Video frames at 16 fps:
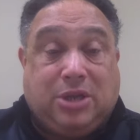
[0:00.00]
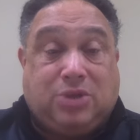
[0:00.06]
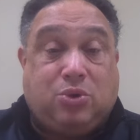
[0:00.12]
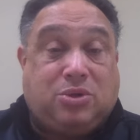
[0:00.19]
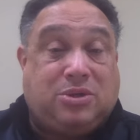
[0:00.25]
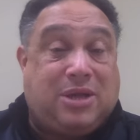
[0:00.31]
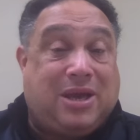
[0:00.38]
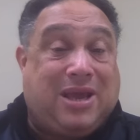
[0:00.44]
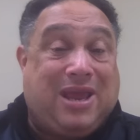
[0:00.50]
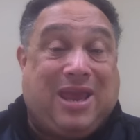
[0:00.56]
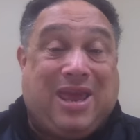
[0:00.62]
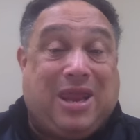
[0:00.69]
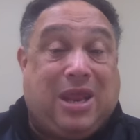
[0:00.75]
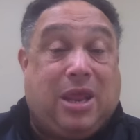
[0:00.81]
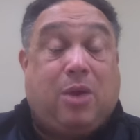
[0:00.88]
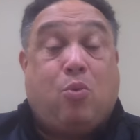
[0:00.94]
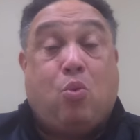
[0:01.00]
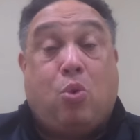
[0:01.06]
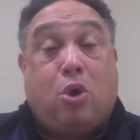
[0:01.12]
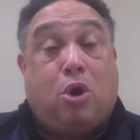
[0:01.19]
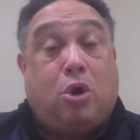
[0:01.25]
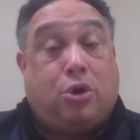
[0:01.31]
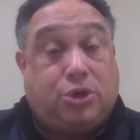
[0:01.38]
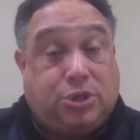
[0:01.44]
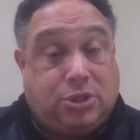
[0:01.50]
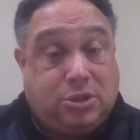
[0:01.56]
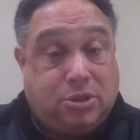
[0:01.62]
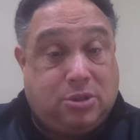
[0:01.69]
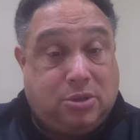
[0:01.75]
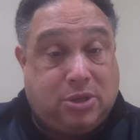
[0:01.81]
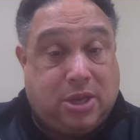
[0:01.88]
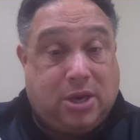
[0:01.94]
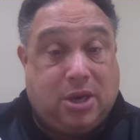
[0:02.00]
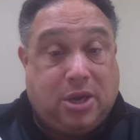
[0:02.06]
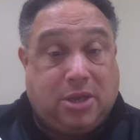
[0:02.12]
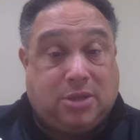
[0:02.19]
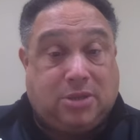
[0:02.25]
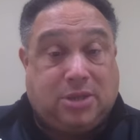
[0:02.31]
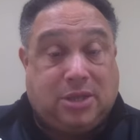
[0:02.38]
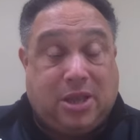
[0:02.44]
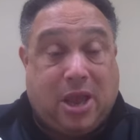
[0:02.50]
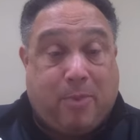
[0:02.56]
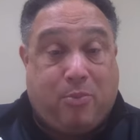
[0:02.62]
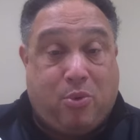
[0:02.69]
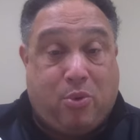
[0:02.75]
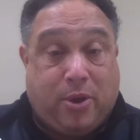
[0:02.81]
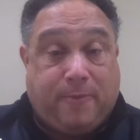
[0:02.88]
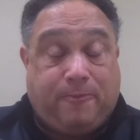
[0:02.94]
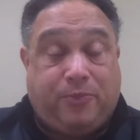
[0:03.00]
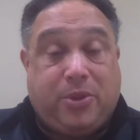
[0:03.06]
so it's not going to get any worse than it is at that point.